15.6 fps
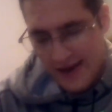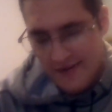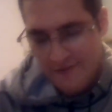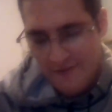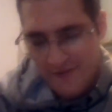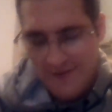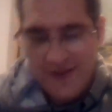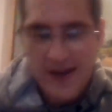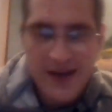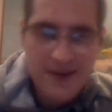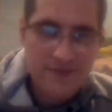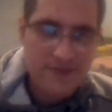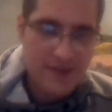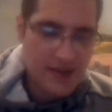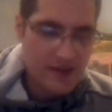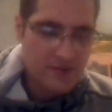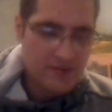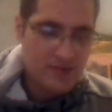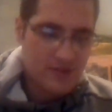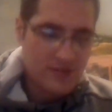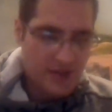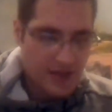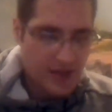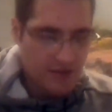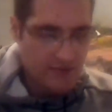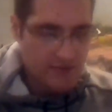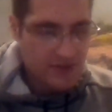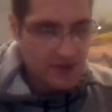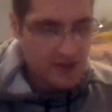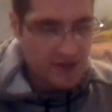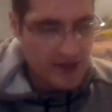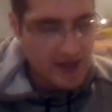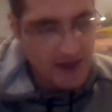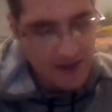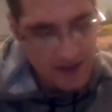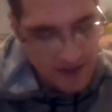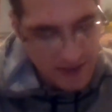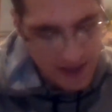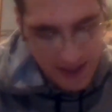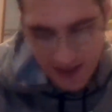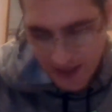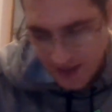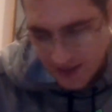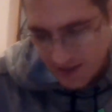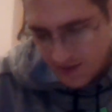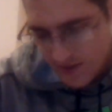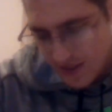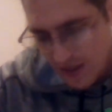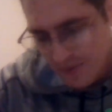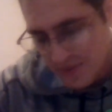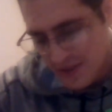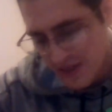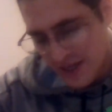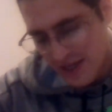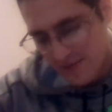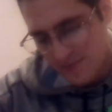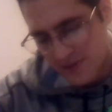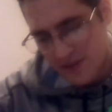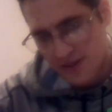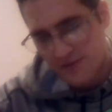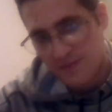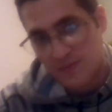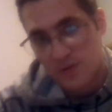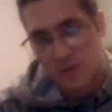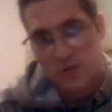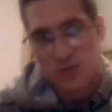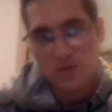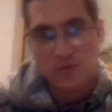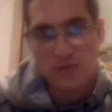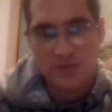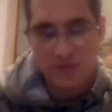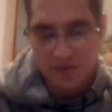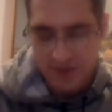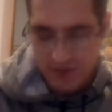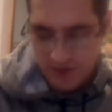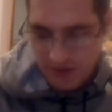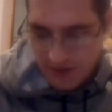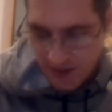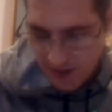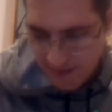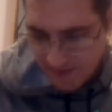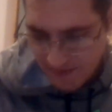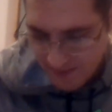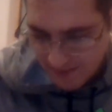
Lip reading: and 5,000 cavalry. All right, underline that. So he's upping the ante, more soldiers this time